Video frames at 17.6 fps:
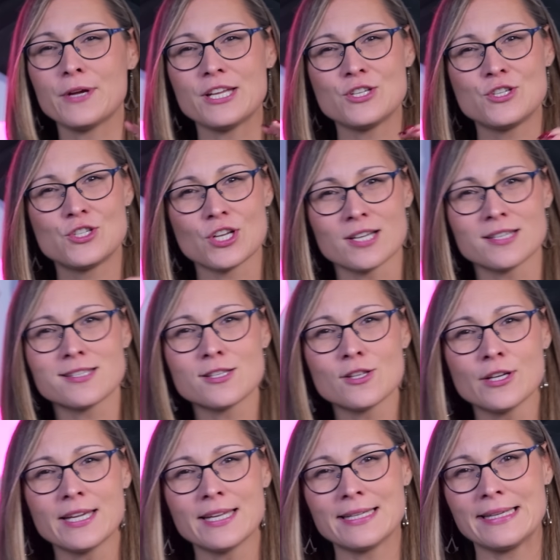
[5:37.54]
we
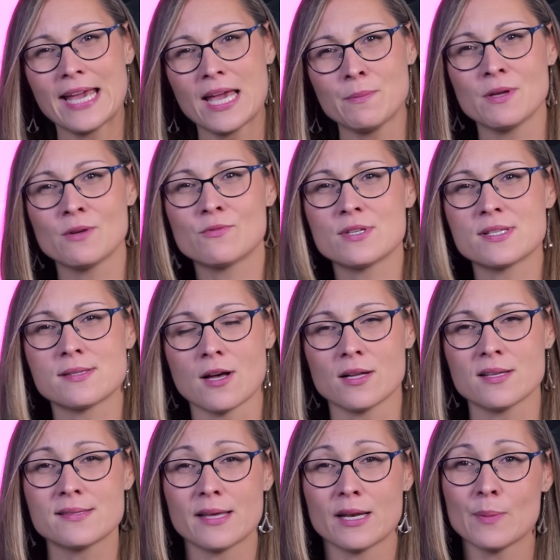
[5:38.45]
just look at gaming
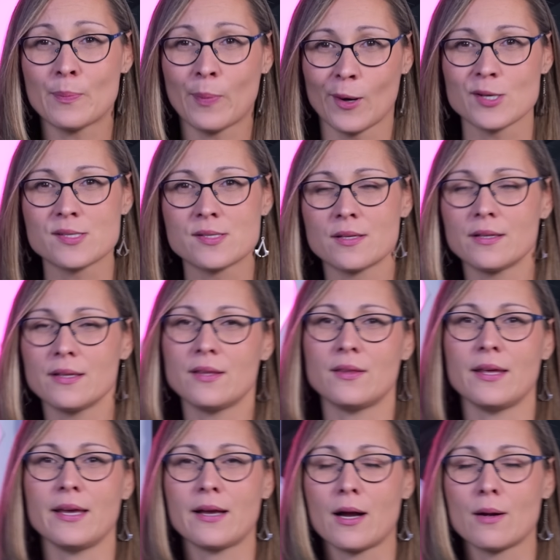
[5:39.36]
results that I personally
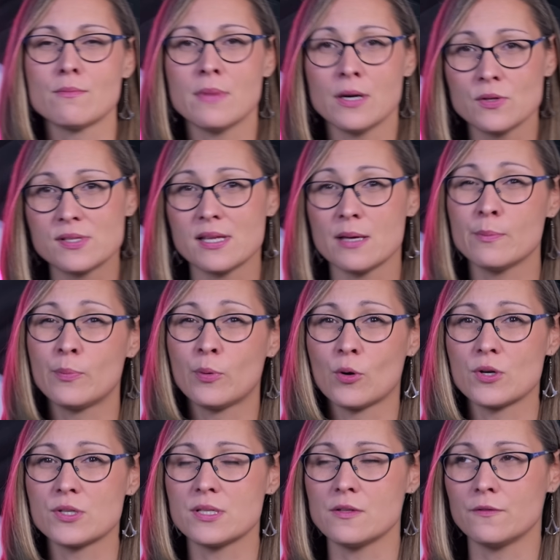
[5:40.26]
think are most
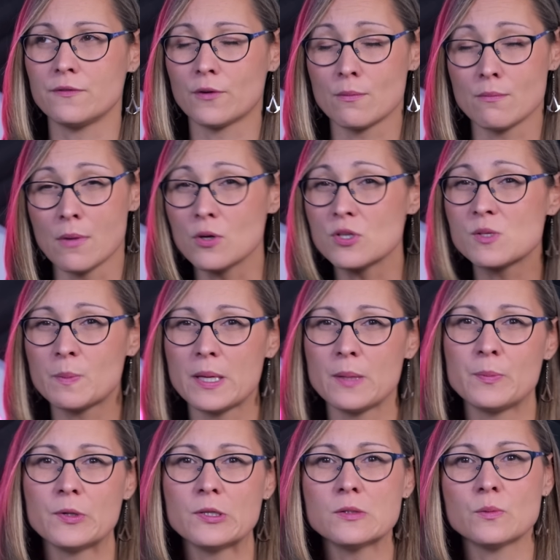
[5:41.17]
important for most
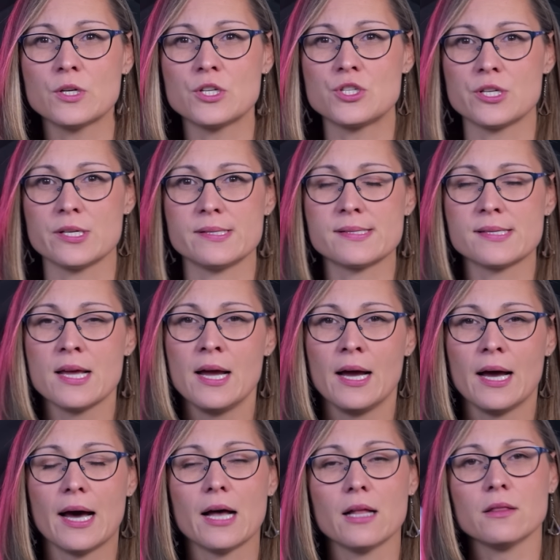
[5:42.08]
people, which is
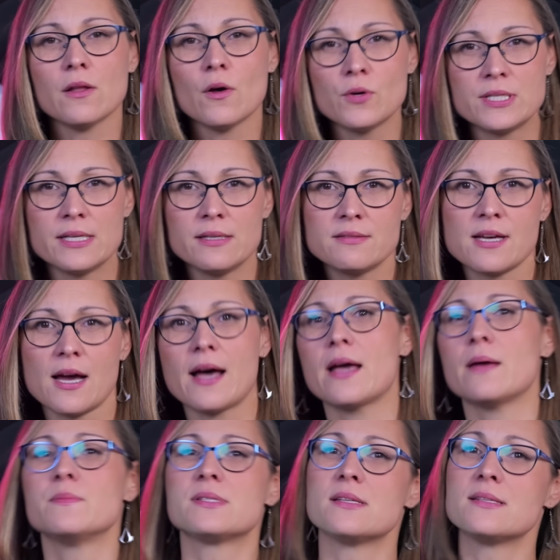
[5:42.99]
loading
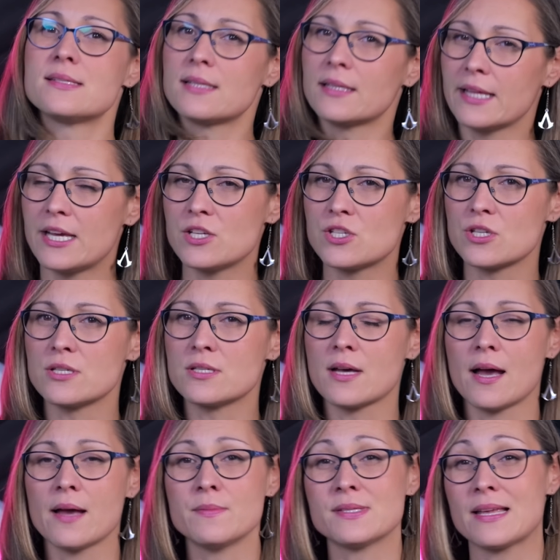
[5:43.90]
times, installation
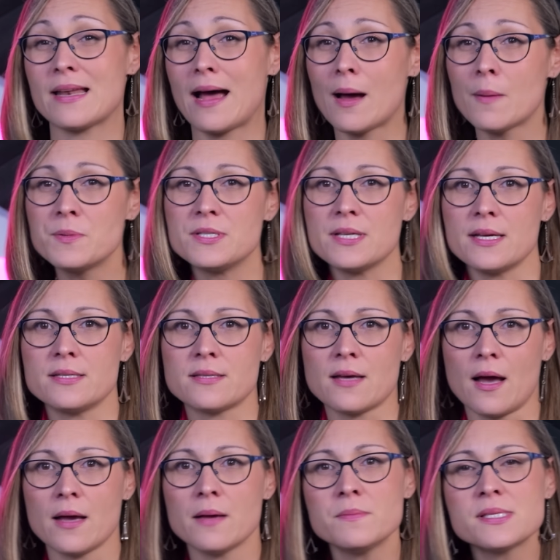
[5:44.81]
times, and update
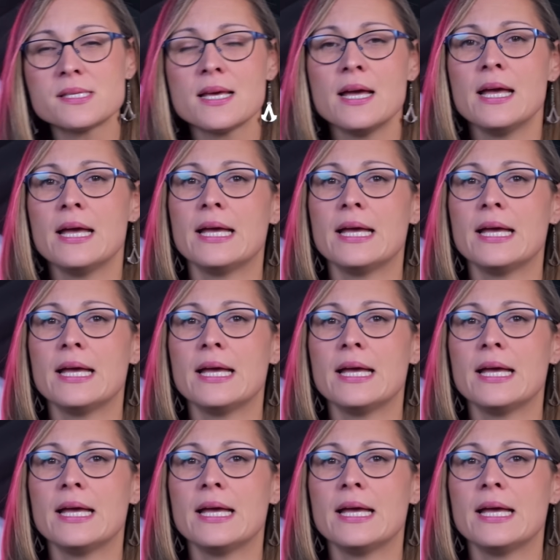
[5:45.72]
times,